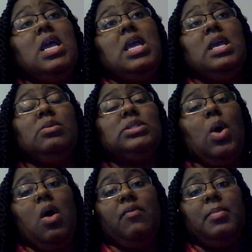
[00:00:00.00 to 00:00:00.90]
it was
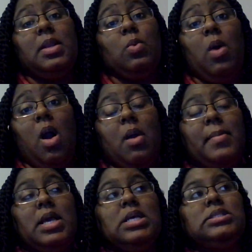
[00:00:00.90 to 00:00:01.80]
hard for me to walk
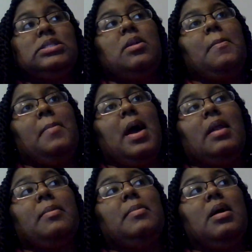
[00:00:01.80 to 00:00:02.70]
because the
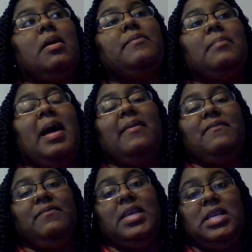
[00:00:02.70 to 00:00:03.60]
bottom of my
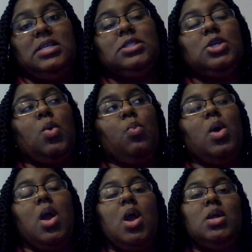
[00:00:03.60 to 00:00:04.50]
feet
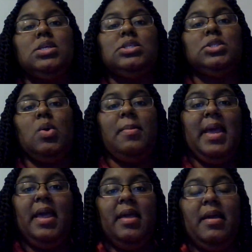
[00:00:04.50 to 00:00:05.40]
were hurting so
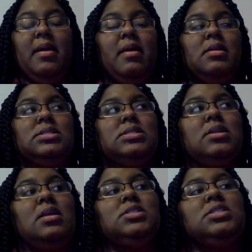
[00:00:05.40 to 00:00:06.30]
bad. And
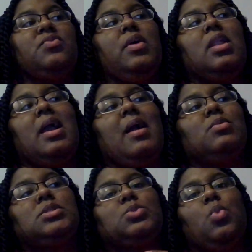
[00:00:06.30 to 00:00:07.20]
it just felt like I
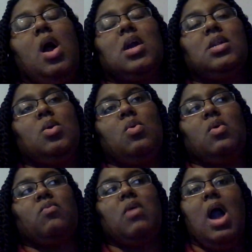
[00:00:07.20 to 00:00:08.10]
was walking
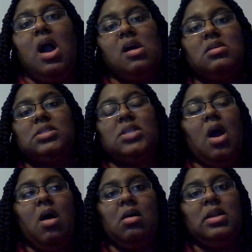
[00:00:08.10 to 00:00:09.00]
on rocks
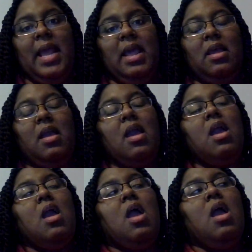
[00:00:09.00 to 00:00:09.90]
all day.
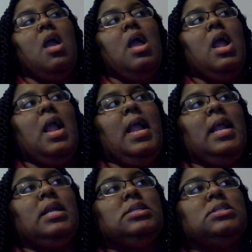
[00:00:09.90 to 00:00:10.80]

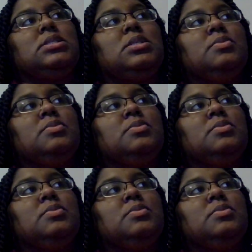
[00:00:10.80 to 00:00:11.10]
And